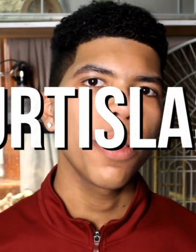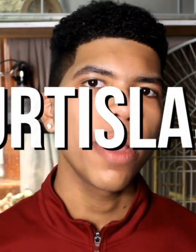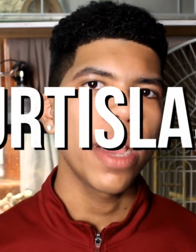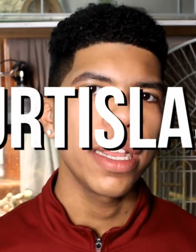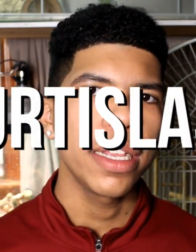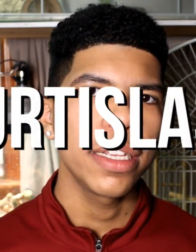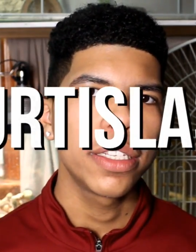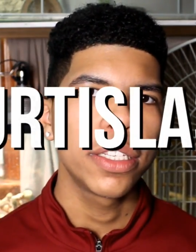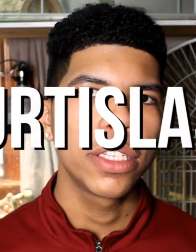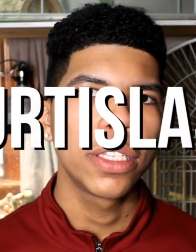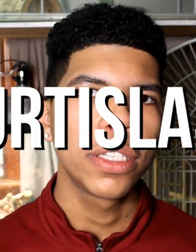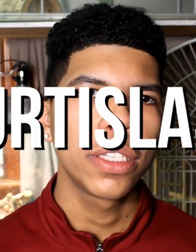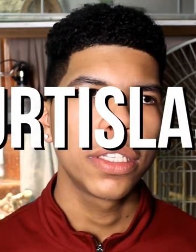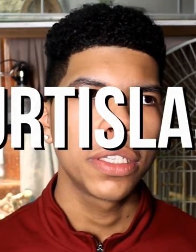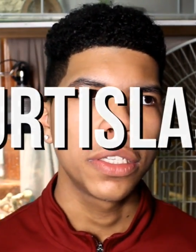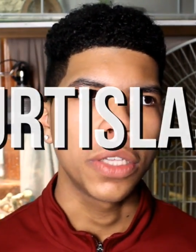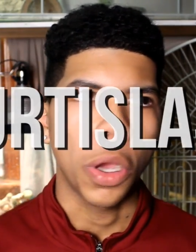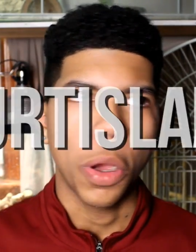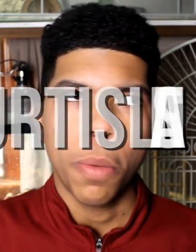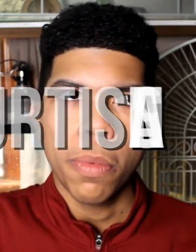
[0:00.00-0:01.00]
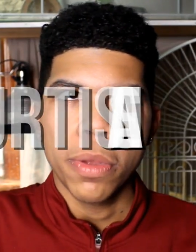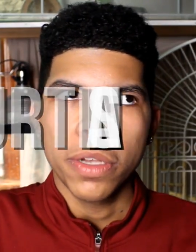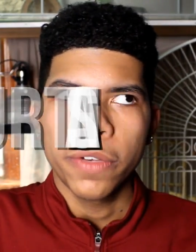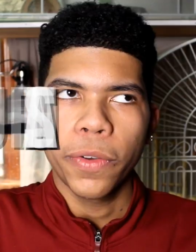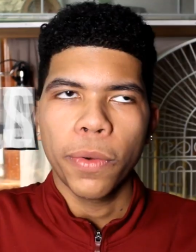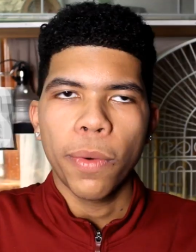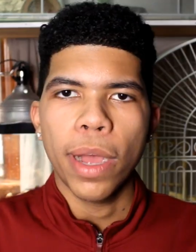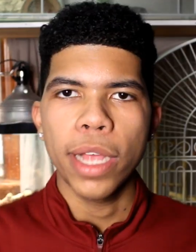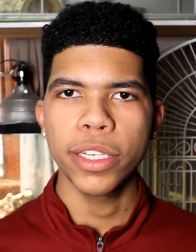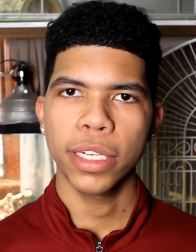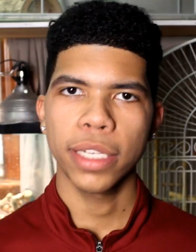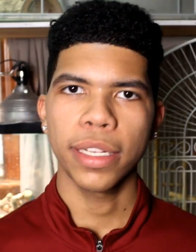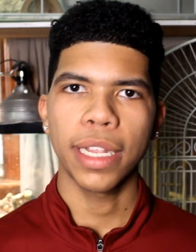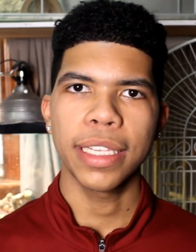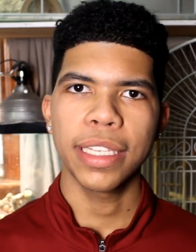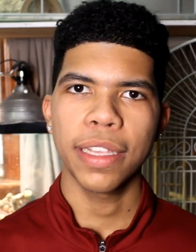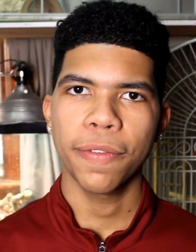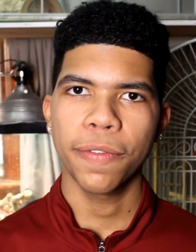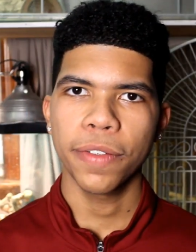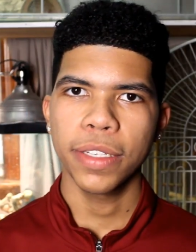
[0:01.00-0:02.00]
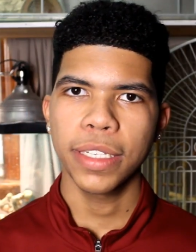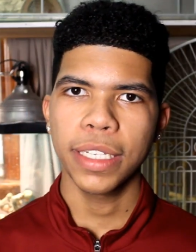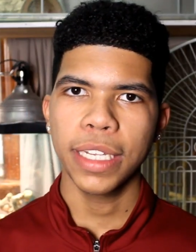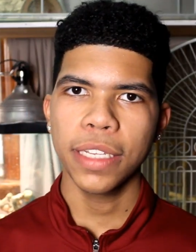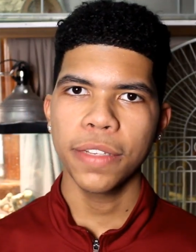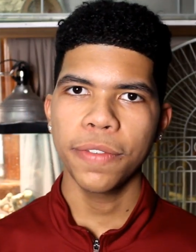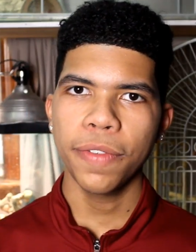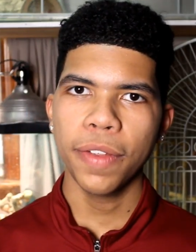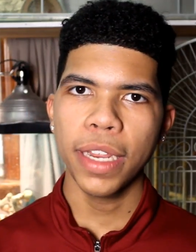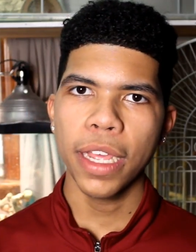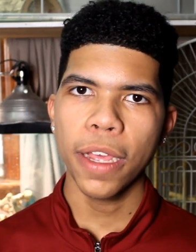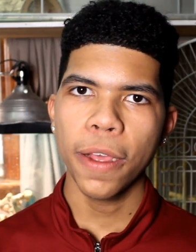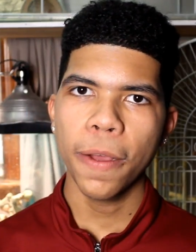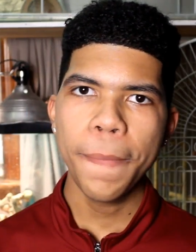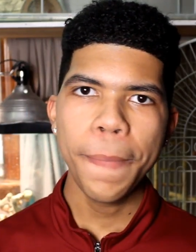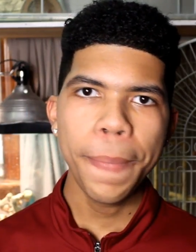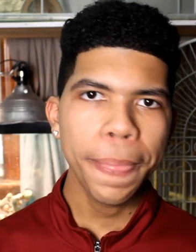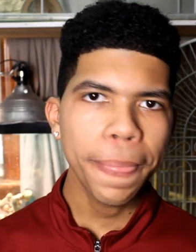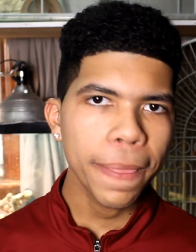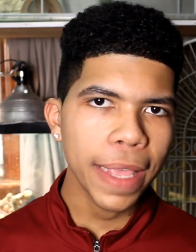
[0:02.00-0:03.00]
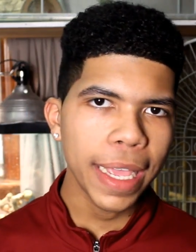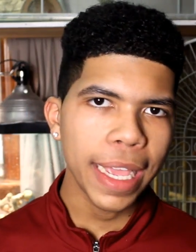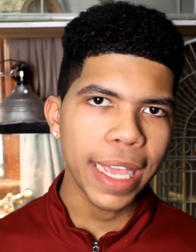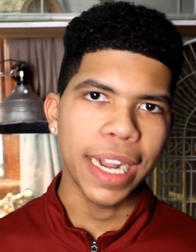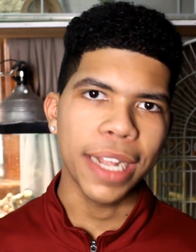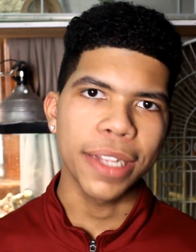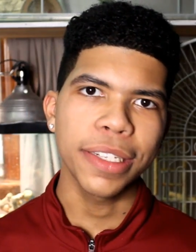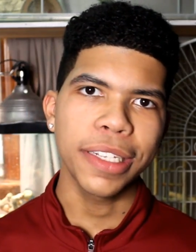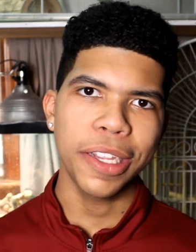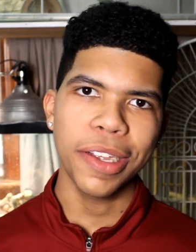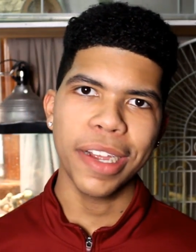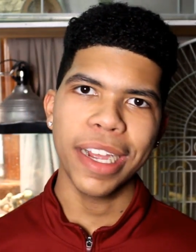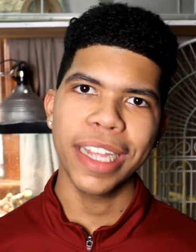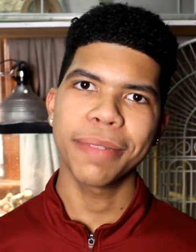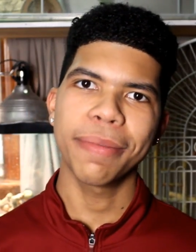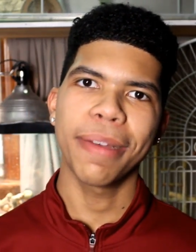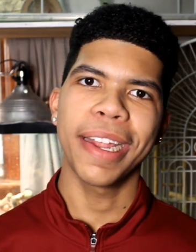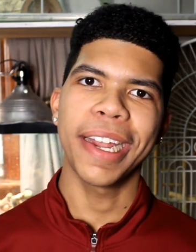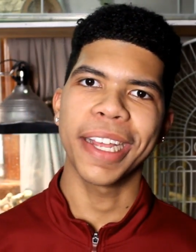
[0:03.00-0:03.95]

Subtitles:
you guys so much for watching. That's it for today's video, and I'll see you guys in my